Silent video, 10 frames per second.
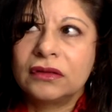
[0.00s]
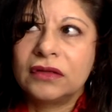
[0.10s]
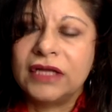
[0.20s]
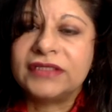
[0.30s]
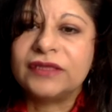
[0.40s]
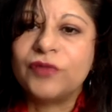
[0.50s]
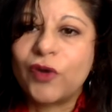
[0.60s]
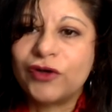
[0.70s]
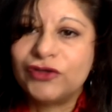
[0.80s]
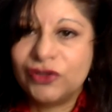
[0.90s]
it's
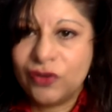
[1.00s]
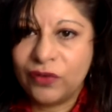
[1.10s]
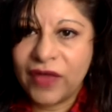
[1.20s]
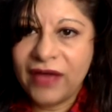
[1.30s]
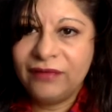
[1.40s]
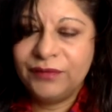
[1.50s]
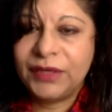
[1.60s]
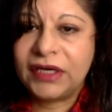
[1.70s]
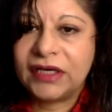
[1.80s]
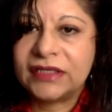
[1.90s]
important to know that,
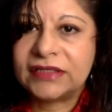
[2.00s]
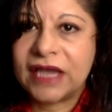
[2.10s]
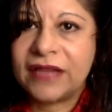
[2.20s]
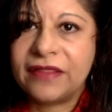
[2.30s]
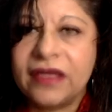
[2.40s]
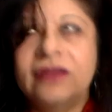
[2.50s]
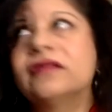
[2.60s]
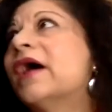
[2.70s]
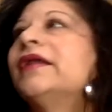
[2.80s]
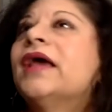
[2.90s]
because I think that